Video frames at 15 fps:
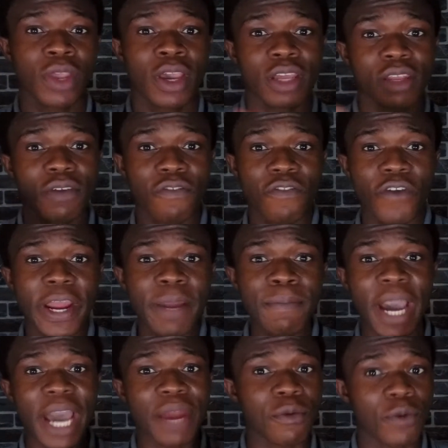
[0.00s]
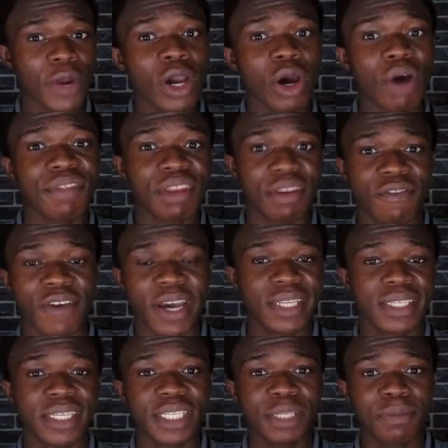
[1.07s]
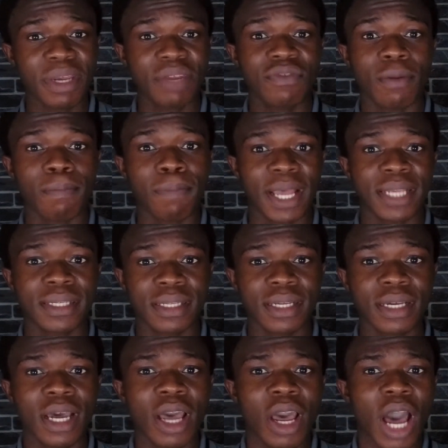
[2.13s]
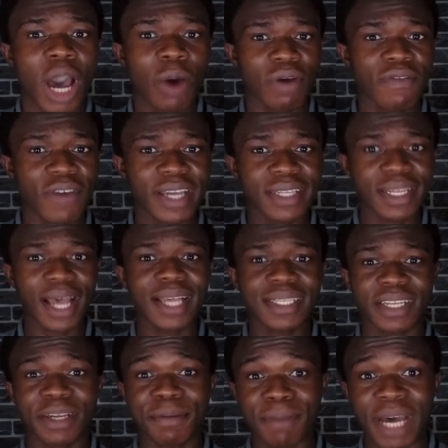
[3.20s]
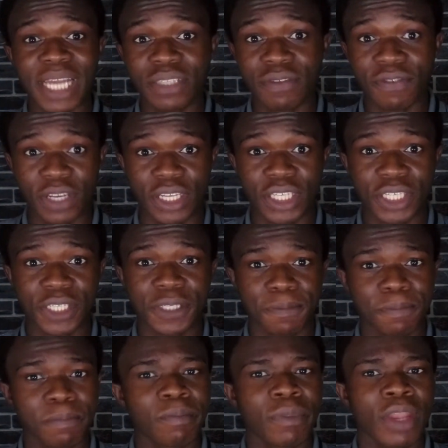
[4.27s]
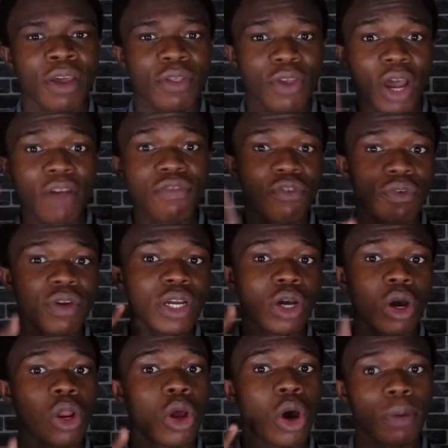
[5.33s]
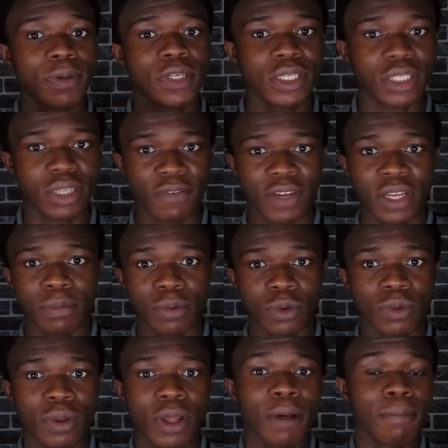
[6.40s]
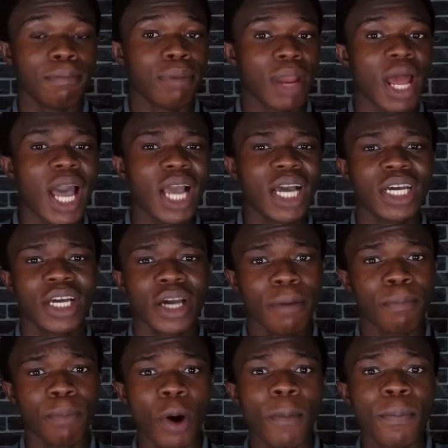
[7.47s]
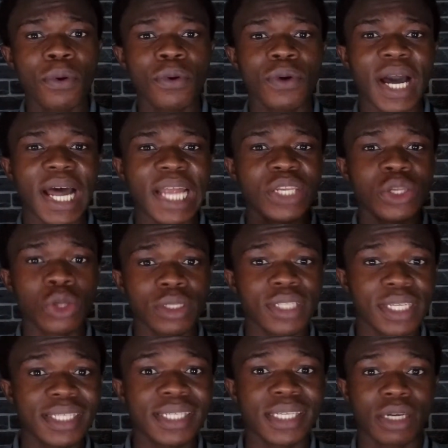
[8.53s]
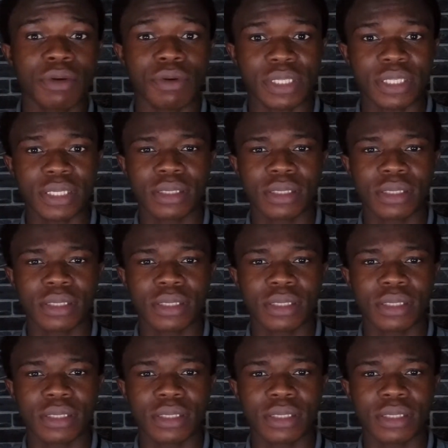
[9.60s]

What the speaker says: The frame and rear of the device is made from plastic, however it has a matte finish. There are 3 color options available: black, purple and Nordic Secret.